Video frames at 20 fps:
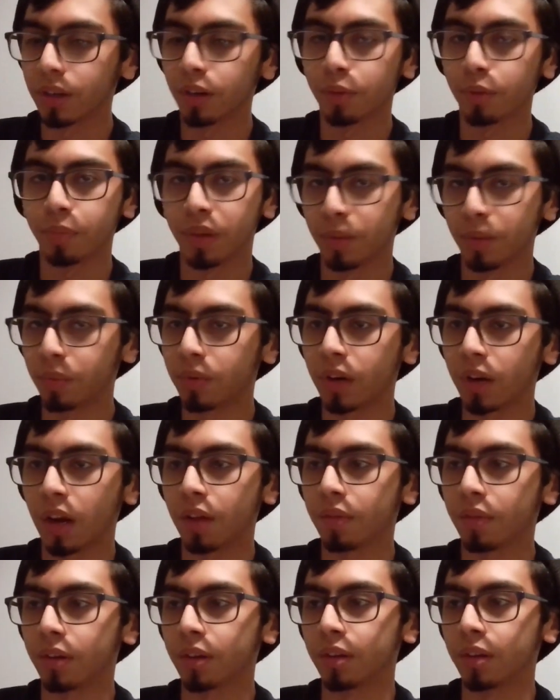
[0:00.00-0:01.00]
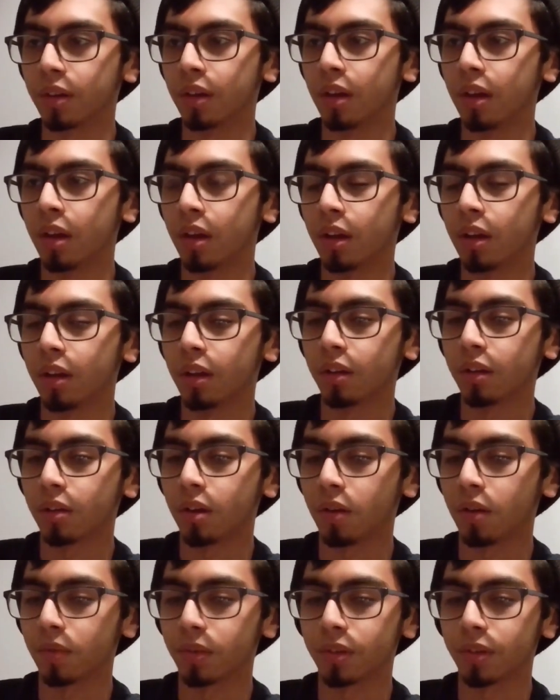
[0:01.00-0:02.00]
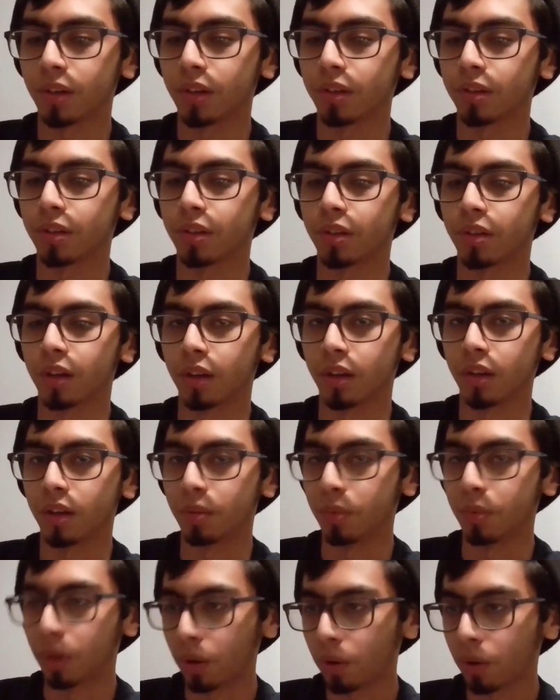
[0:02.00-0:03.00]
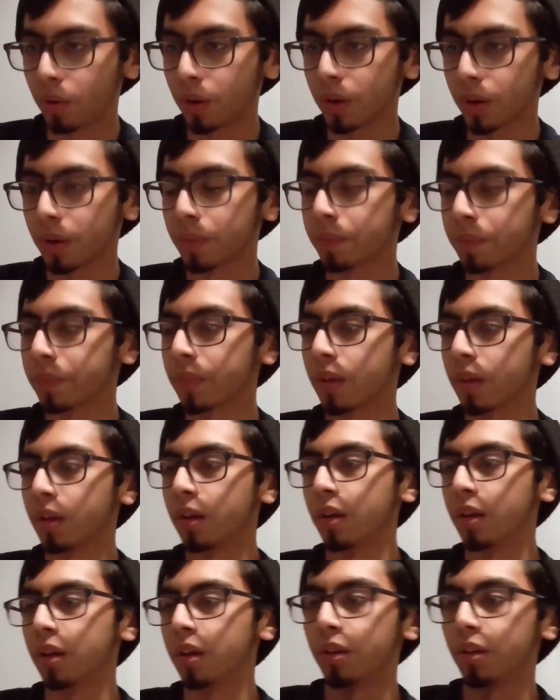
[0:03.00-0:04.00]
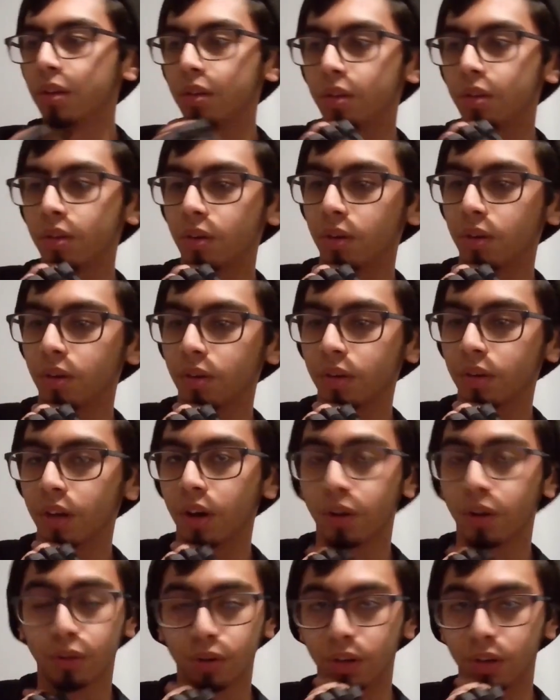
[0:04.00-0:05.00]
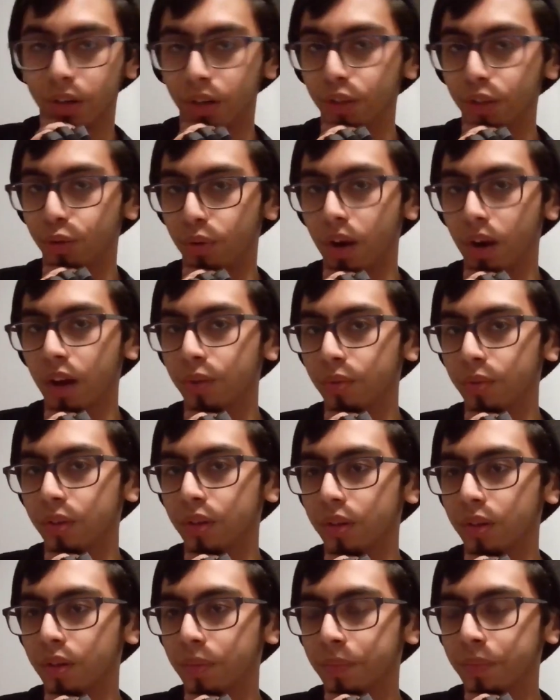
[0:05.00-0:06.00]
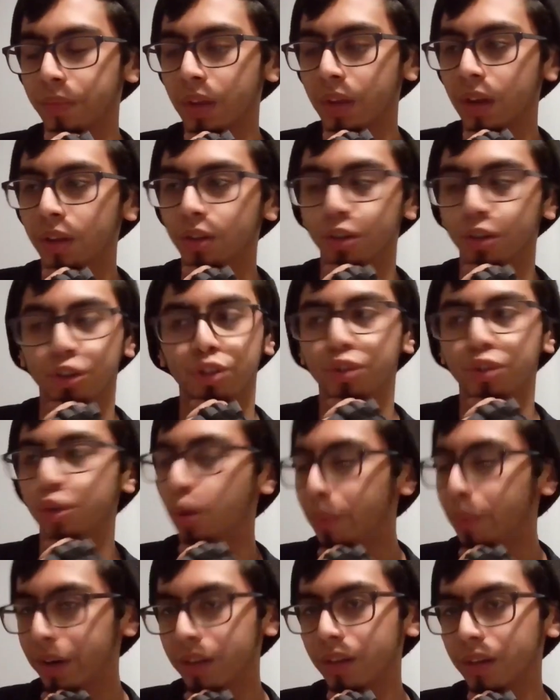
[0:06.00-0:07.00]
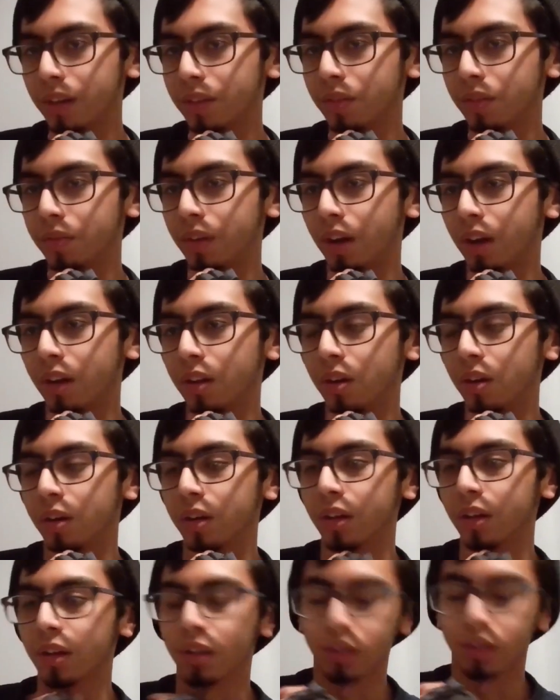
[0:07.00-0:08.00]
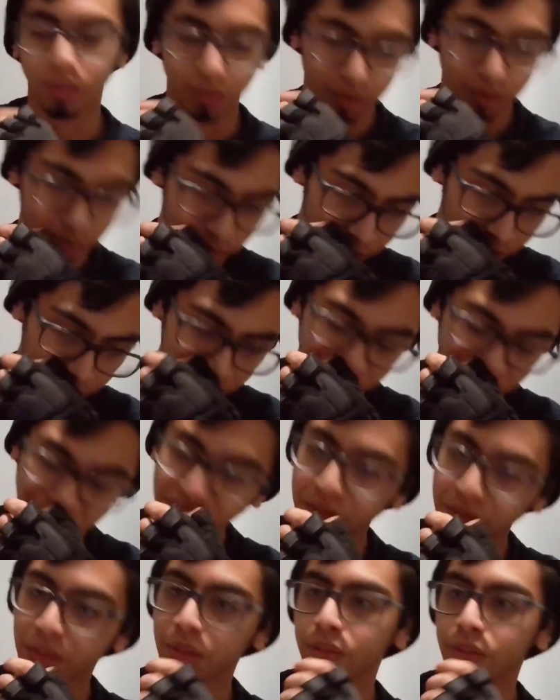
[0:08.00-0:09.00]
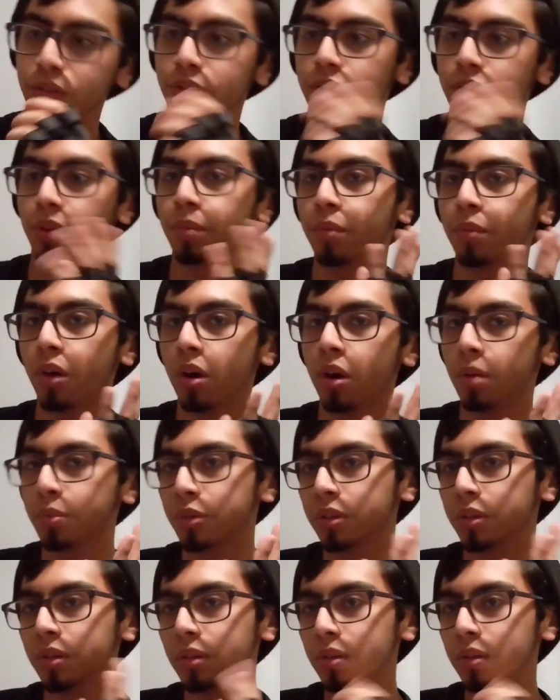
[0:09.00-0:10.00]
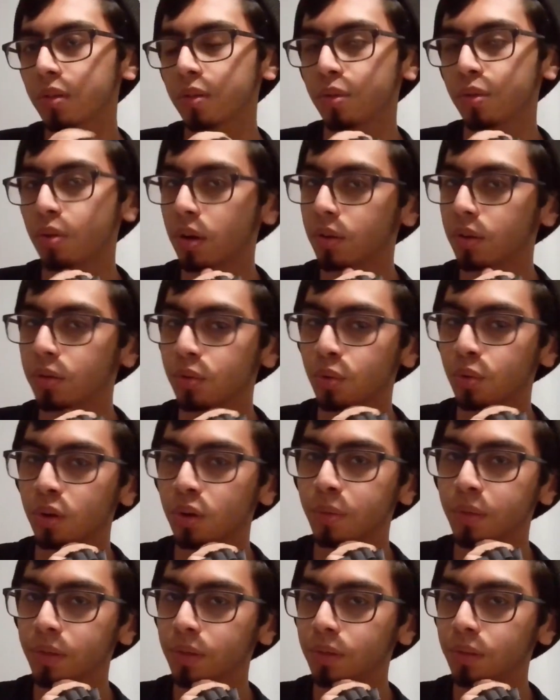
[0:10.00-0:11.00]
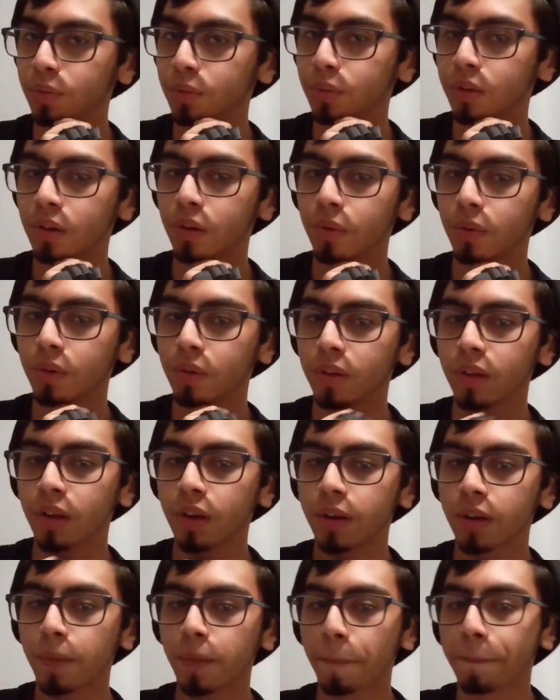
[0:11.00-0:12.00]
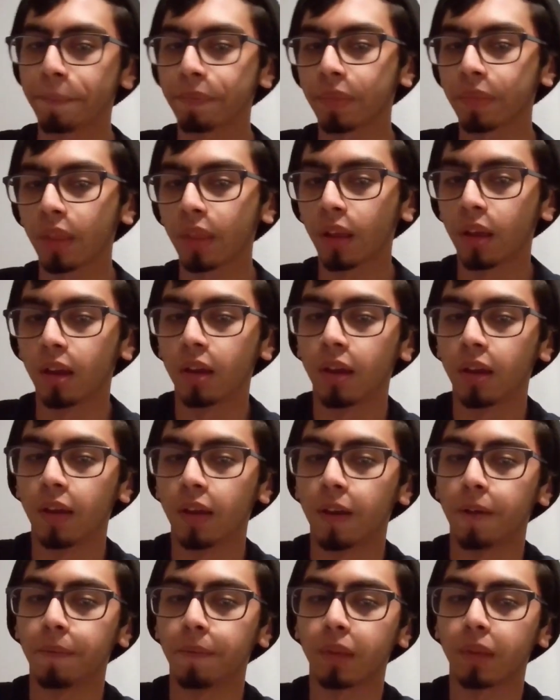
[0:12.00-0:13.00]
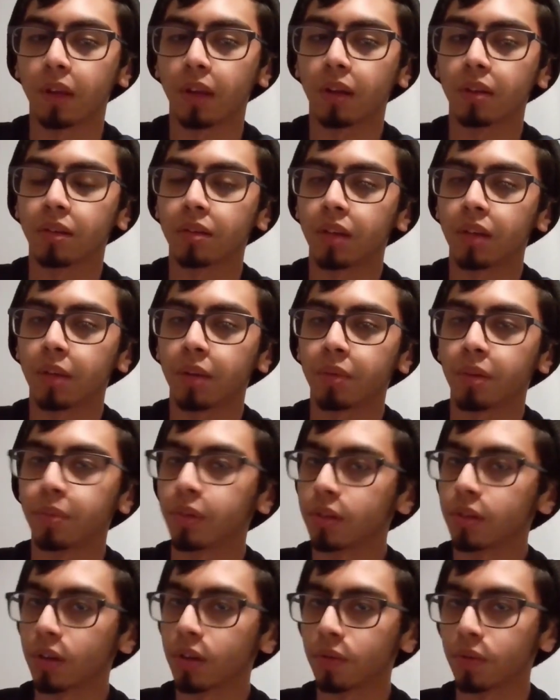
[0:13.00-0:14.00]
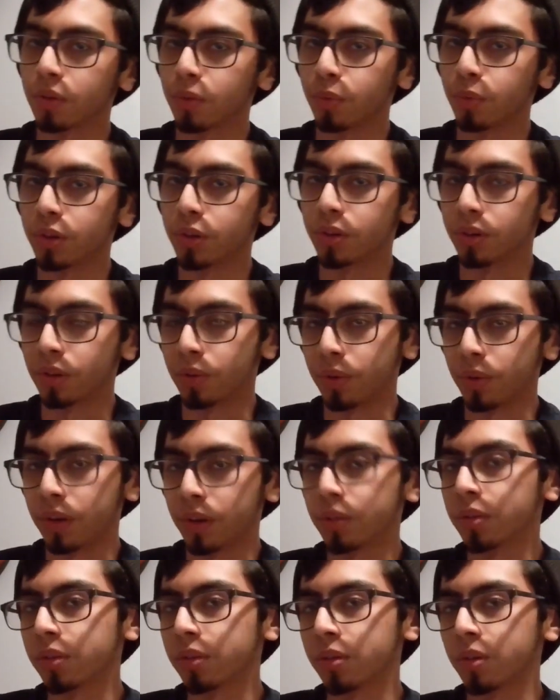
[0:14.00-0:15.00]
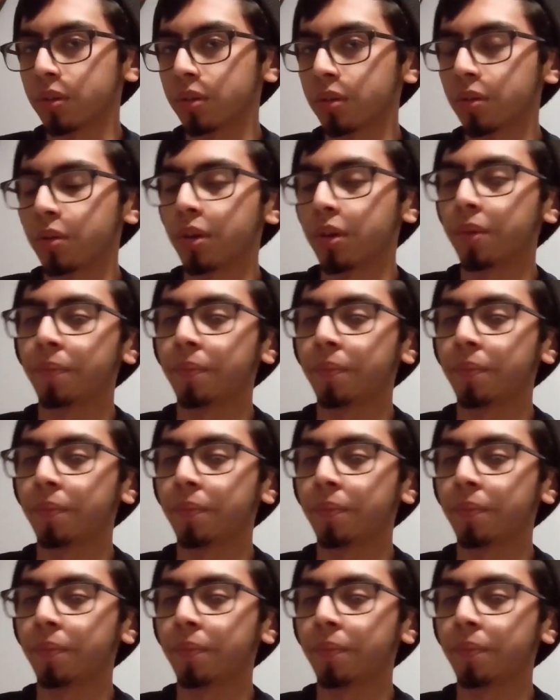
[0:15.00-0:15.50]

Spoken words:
people having conversations that keep going, your character can interact with them, there's so many lines of dialogue, and even some options throughout story missions, which I really like. And the same can be said for The Witcher 3 to a certain degree.